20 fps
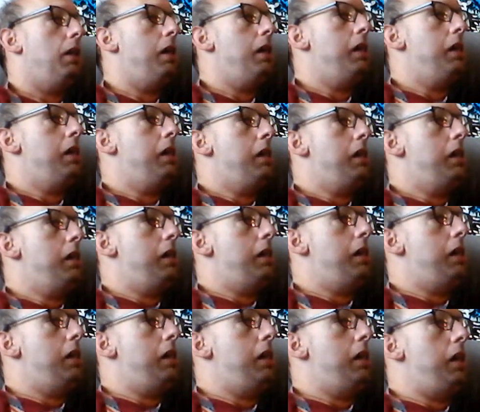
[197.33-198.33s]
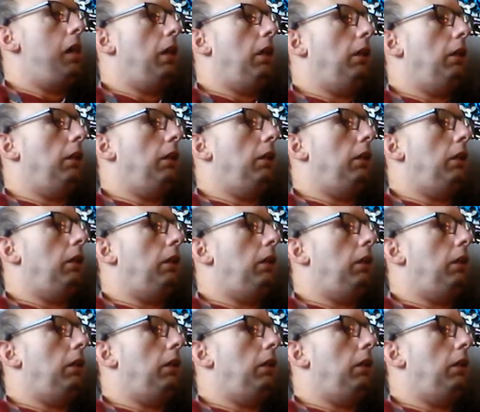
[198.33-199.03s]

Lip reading: (no one is talking)